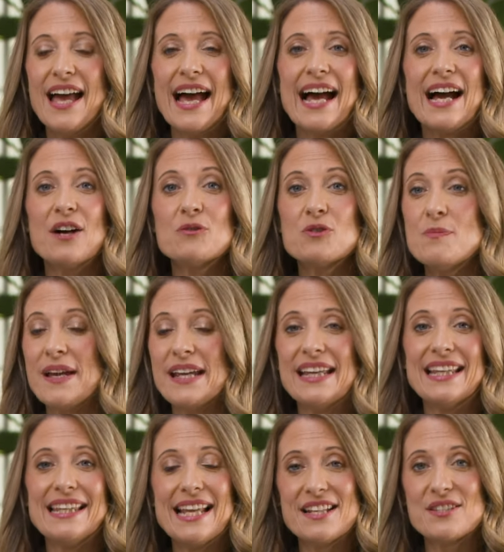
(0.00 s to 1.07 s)
how to make
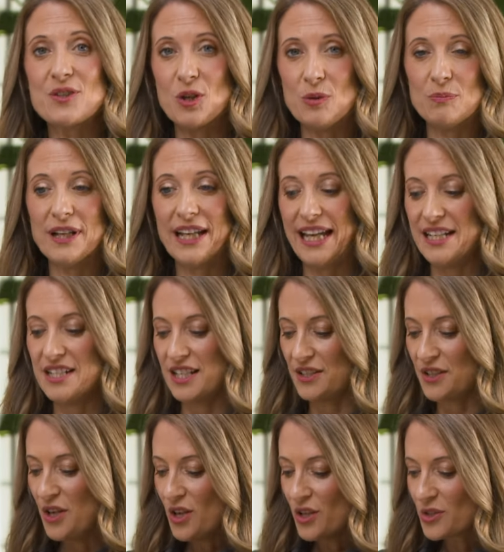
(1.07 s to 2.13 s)
it less complicated.